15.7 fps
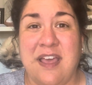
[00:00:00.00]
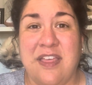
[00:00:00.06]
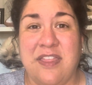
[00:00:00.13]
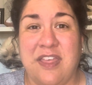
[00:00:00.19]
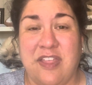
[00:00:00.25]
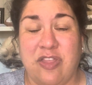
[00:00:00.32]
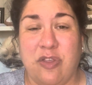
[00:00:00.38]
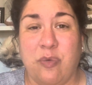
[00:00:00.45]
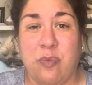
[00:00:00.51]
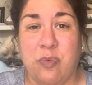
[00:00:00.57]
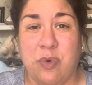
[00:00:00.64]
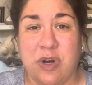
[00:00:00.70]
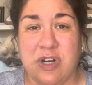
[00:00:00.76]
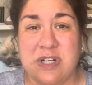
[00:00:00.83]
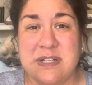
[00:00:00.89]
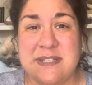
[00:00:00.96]
that the
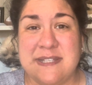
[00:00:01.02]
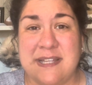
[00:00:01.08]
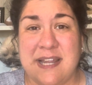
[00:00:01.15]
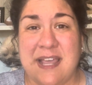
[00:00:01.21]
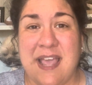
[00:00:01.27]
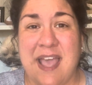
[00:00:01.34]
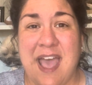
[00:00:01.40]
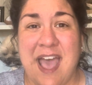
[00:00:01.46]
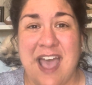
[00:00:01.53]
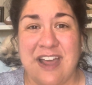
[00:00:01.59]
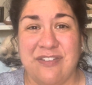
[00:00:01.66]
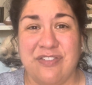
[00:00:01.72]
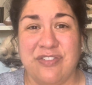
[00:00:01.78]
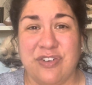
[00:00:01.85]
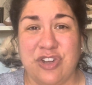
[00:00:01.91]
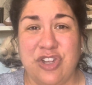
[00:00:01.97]
words that I had
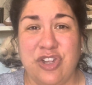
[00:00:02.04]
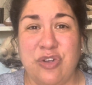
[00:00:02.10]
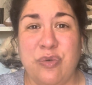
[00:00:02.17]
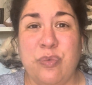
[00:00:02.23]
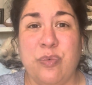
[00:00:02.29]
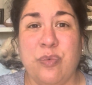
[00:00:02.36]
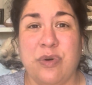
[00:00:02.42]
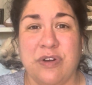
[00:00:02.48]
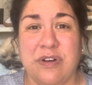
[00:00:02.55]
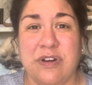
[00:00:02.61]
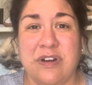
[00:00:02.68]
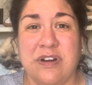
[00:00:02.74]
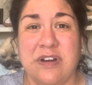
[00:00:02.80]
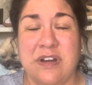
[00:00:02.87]
for you were